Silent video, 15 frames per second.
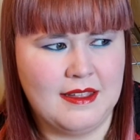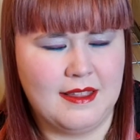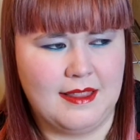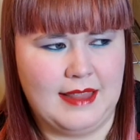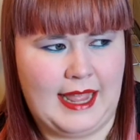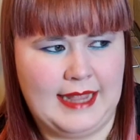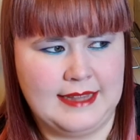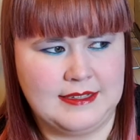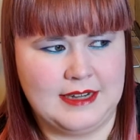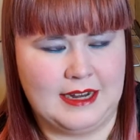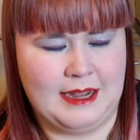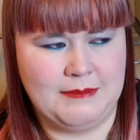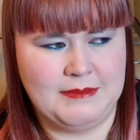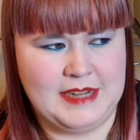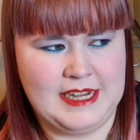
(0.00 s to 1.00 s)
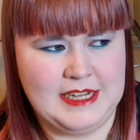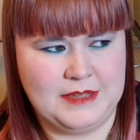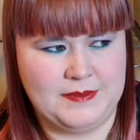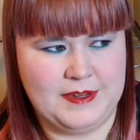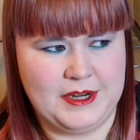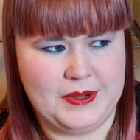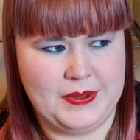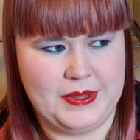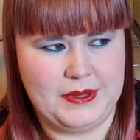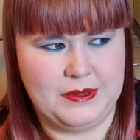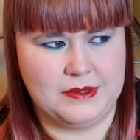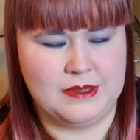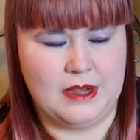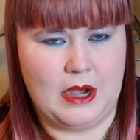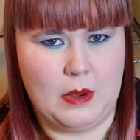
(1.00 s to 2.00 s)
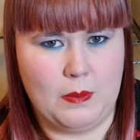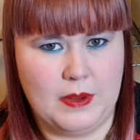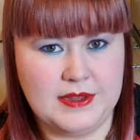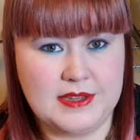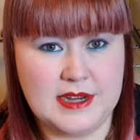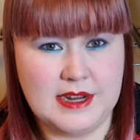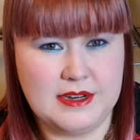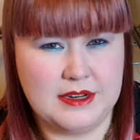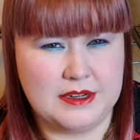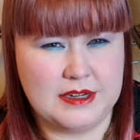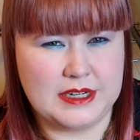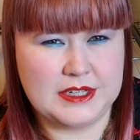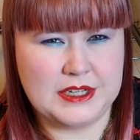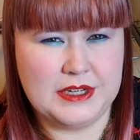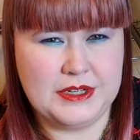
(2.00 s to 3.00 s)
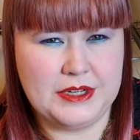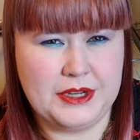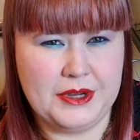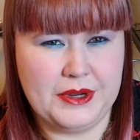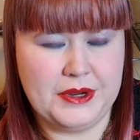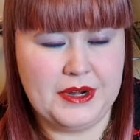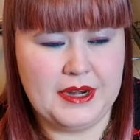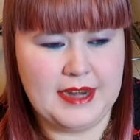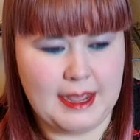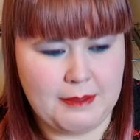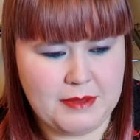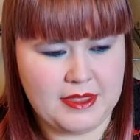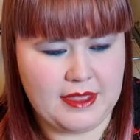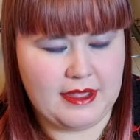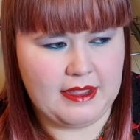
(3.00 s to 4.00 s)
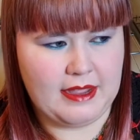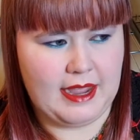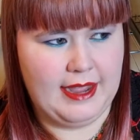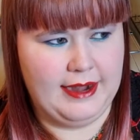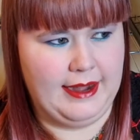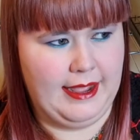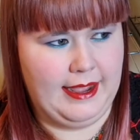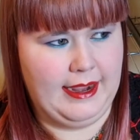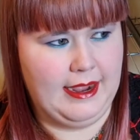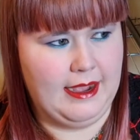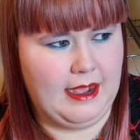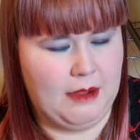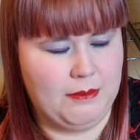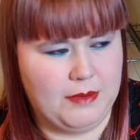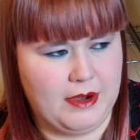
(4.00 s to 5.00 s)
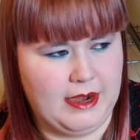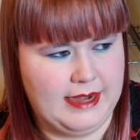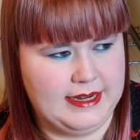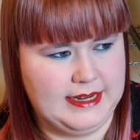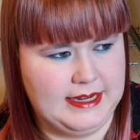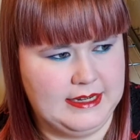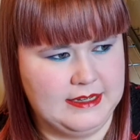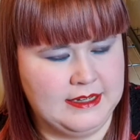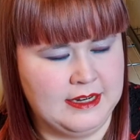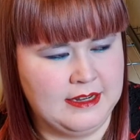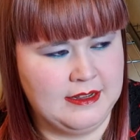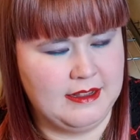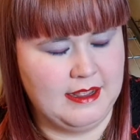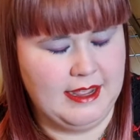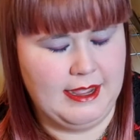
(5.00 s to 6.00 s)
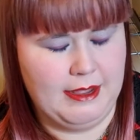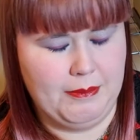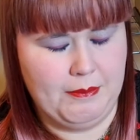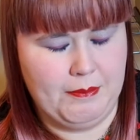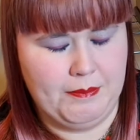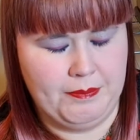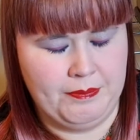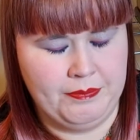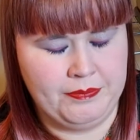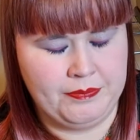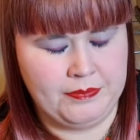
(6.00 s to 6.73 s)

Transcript: last updates video that you saw was an introduction to Nebula, and I upgraded the